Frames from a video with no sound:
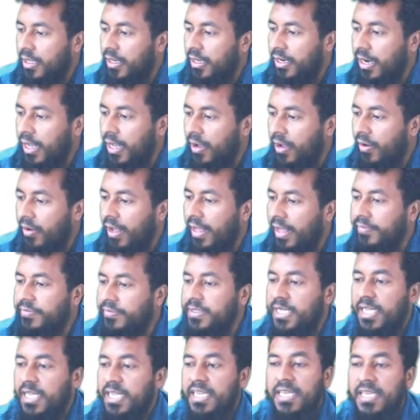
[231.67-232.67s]
Now I have
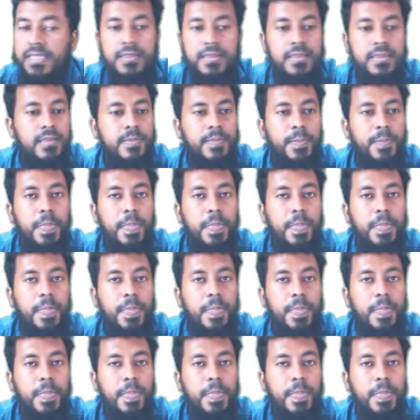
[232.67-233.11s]
taken